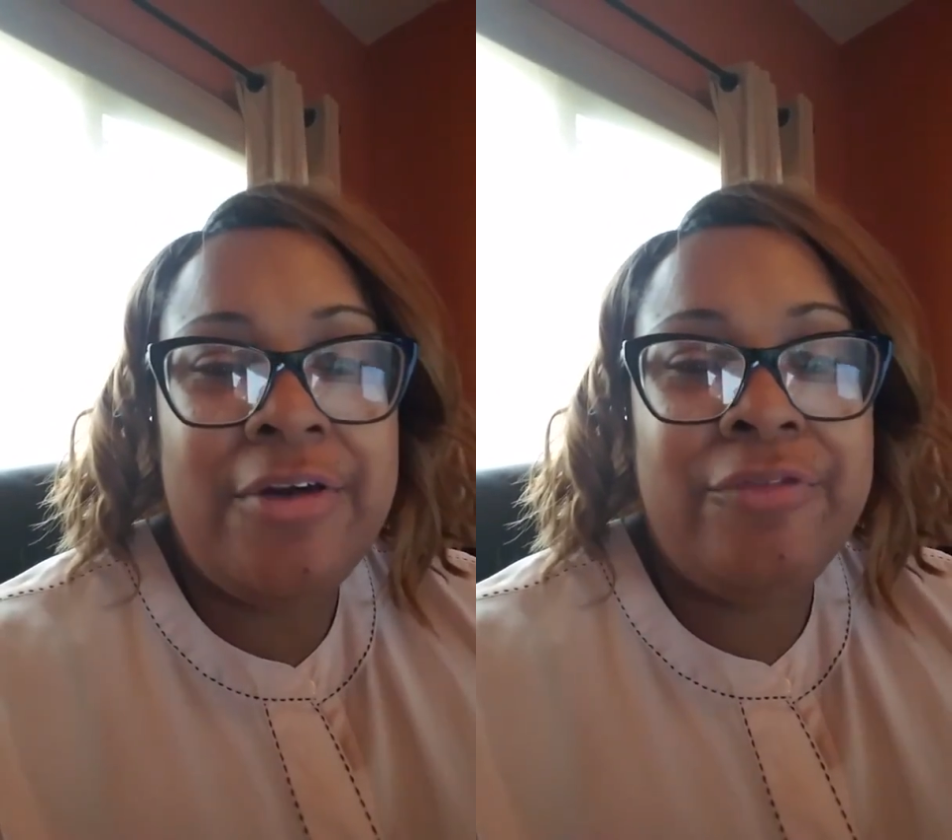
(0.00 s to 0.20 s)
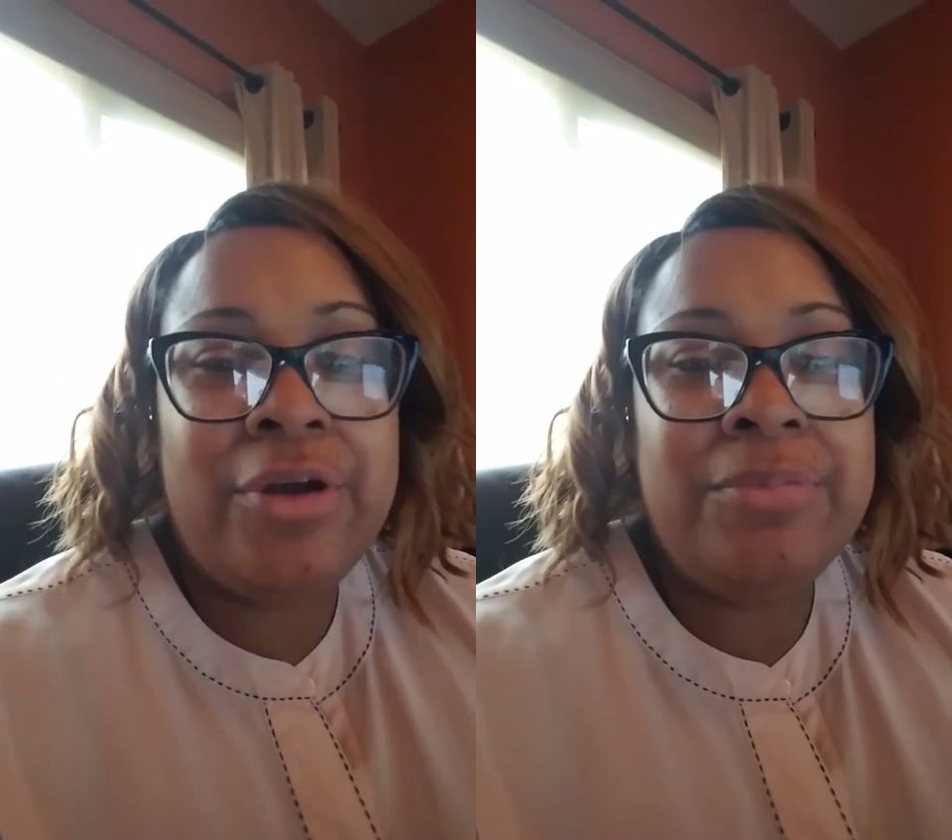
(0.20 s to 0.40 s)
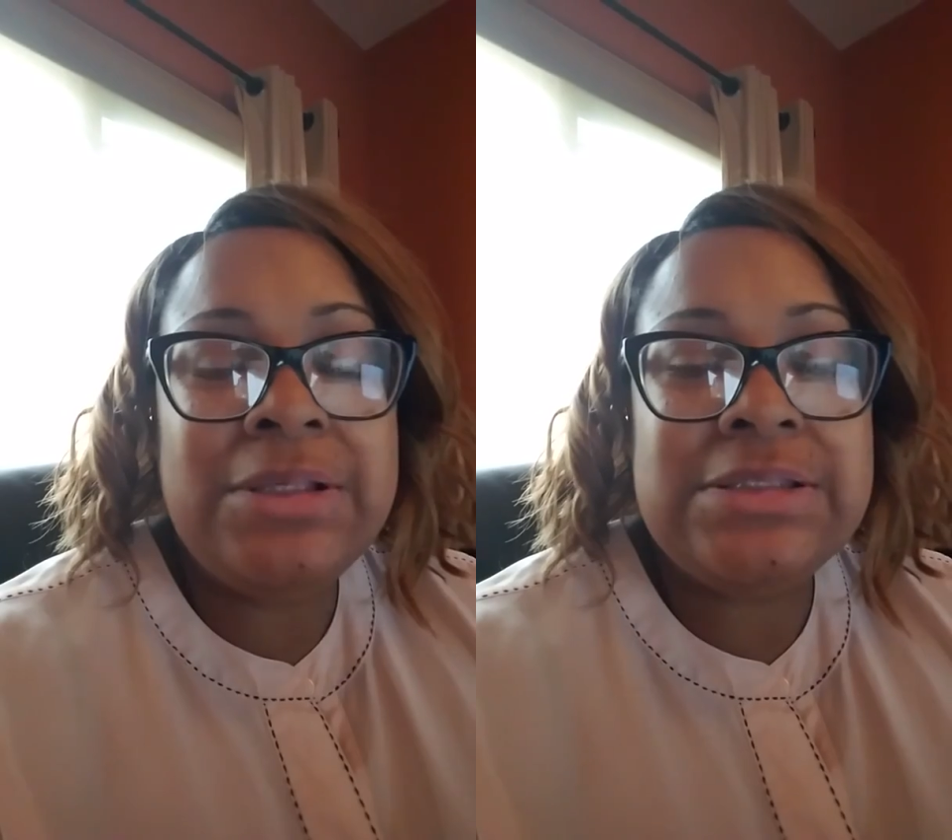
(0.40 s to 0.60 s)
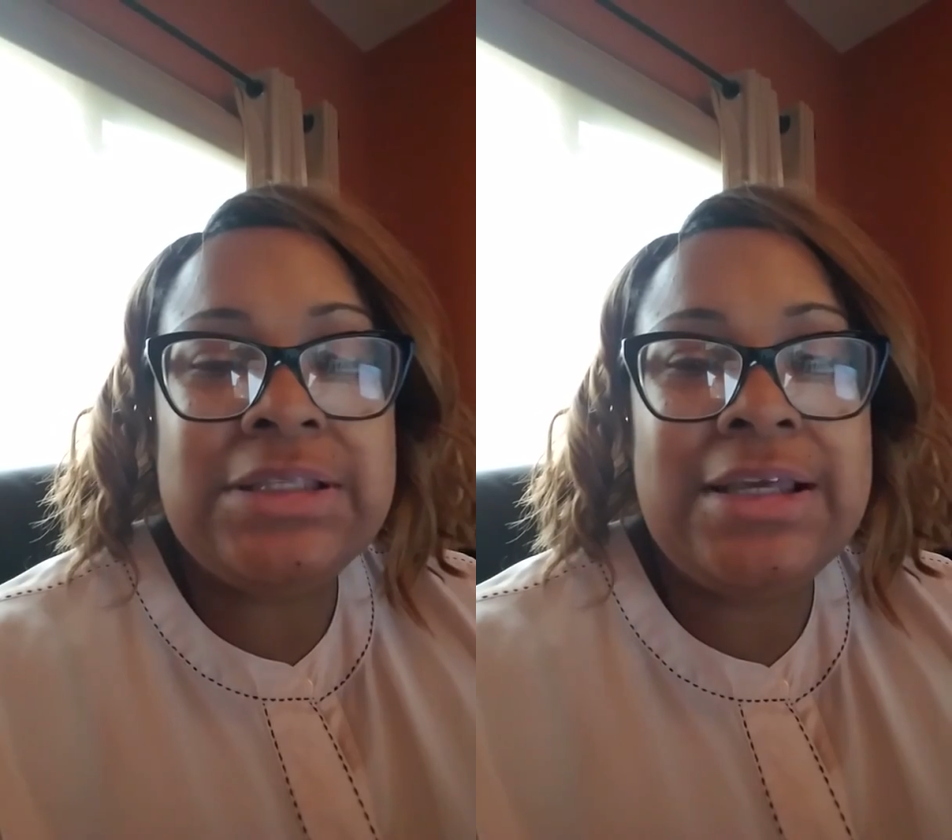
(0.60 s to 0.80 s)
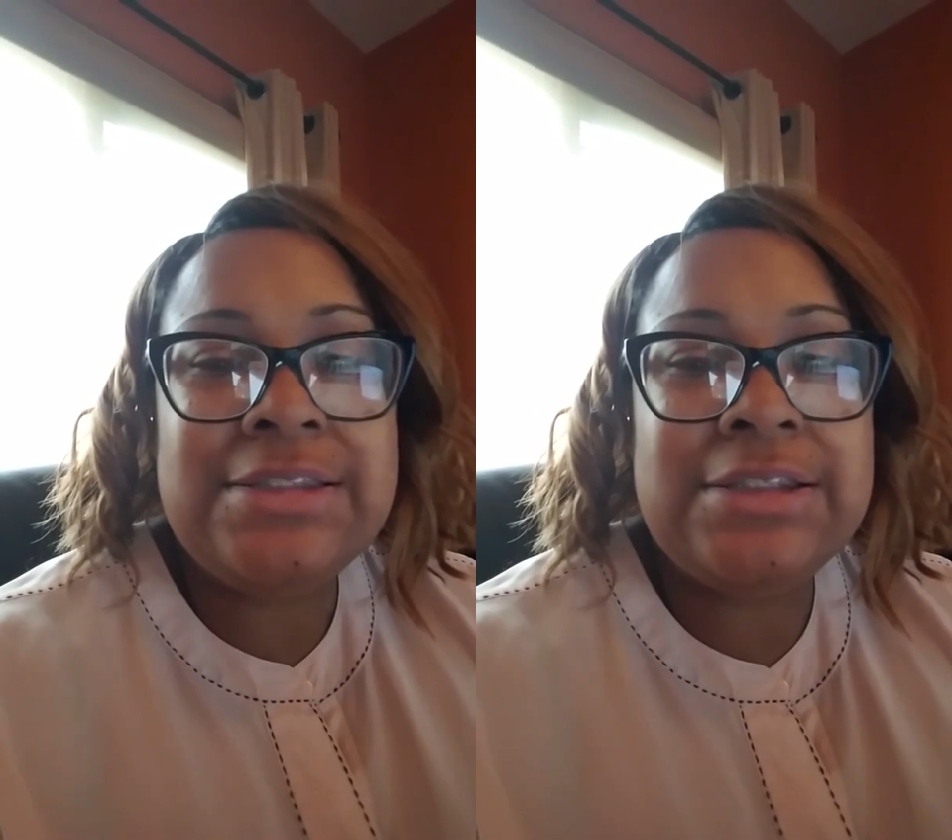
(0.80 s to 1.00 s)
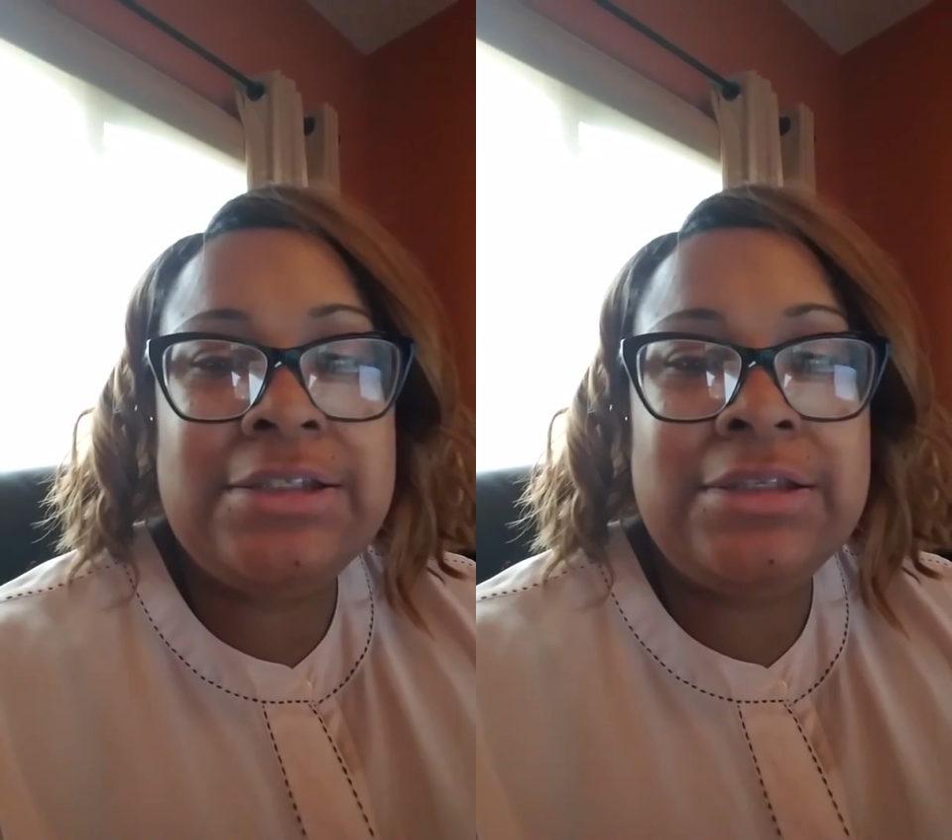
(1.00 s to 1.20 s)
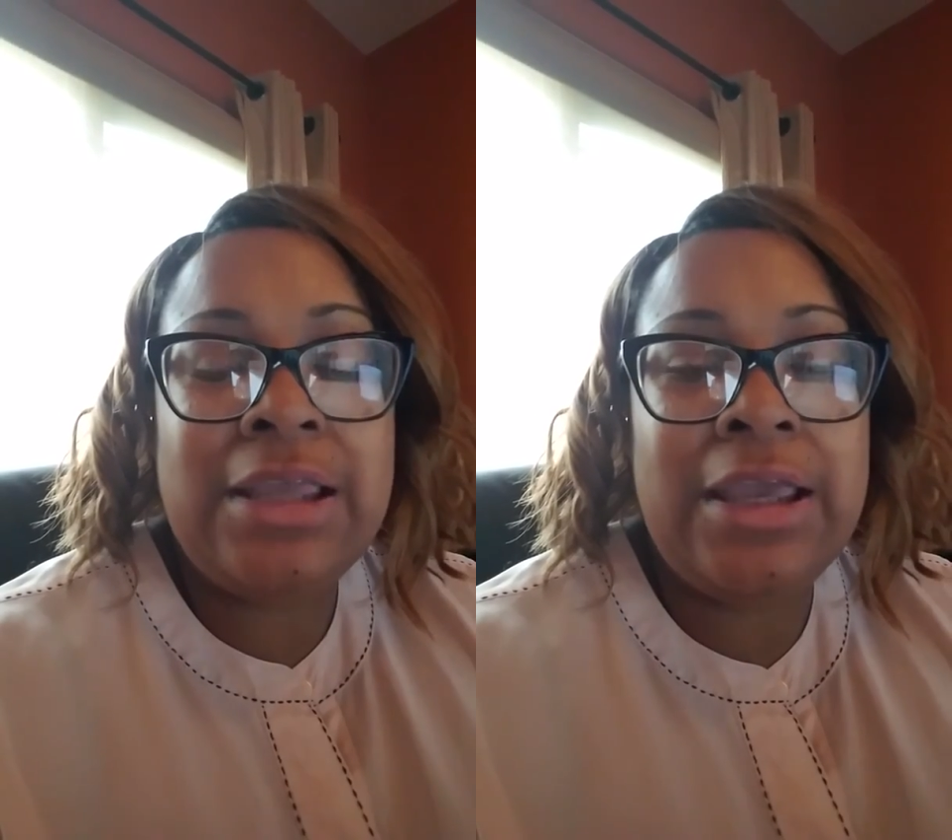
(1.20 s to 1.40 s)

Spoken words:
from this lesson,